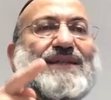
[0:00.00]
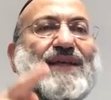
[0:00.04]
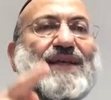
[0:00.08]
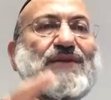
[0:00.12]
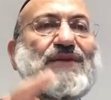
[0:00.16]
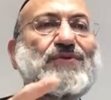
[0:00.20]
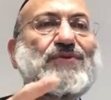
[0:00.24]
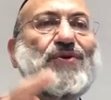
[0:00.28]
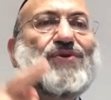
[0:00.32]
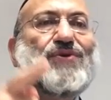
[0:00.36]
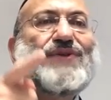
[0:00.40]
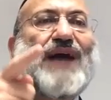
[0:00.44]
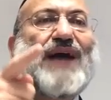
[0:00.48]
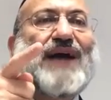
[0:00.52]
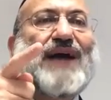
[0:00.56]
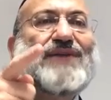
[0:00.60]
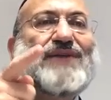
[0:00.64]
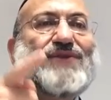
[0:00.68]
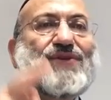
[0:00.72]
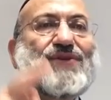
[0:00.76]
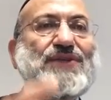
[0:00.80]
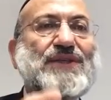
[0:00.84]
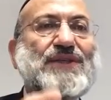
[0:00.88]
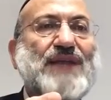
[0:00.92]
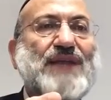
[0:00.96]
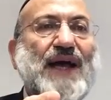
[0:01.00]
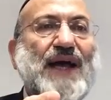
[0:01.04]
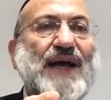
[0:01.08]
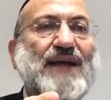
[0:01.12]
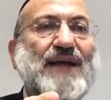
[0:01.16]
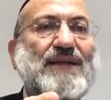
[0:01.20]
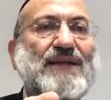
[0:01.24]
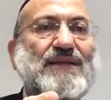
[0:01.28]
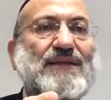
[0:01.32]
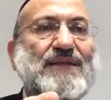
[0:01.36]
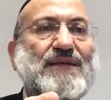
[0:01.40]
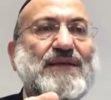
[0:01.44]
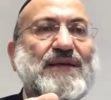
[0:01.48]
they don't
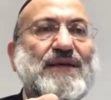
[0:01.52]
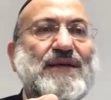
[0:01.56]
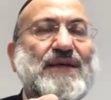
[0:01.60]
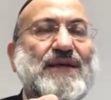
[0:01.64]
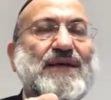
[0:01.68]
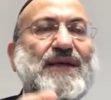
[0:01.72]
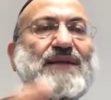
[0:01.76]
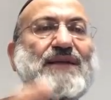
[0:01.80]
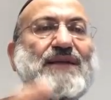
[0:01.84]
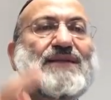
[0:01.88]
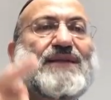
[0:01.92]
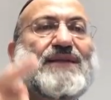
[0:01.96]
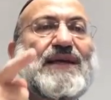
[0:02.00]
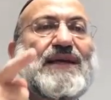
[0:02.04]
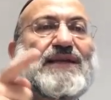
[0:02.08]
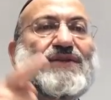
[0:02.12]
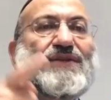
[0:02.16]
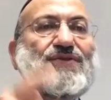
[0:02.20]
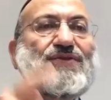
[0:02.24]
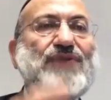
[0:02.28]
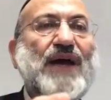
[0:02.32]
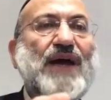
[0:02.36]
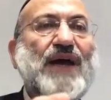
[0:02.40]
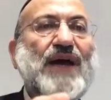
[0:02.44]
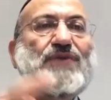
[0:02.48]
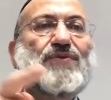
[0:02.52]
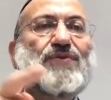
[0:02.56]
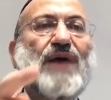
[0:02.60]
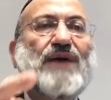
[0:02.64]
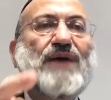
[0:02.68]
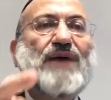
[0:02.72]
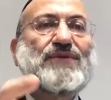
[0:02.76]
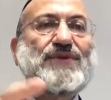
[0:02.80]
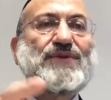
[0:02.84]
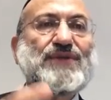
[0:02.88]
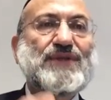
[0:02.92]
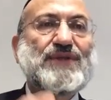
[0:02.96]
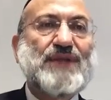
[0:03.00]
understand. They try to
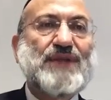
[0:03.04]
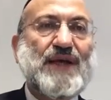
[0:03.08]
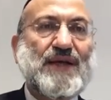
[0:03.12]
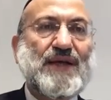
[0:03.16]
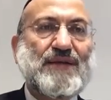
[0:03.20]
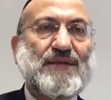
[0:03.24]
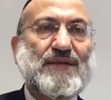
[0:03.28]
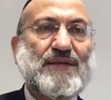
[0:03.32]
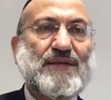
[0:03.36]
understand.